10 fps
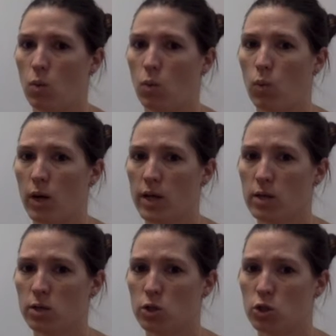There we go. 1,
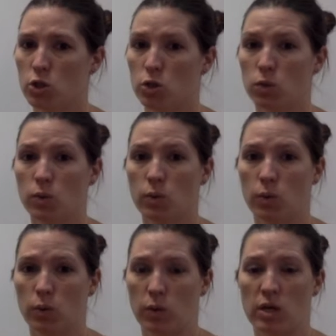2,
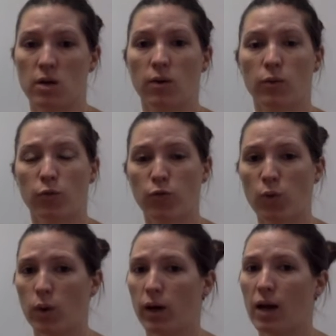3,
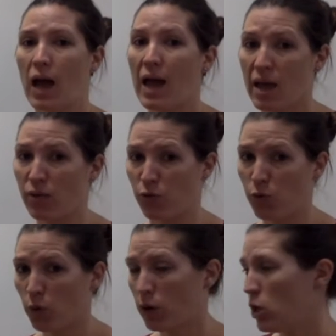4. I have
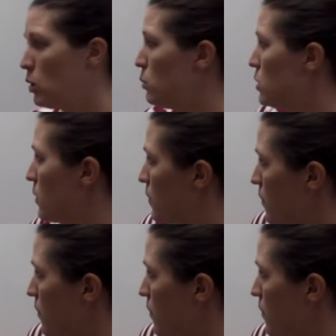4 cubes.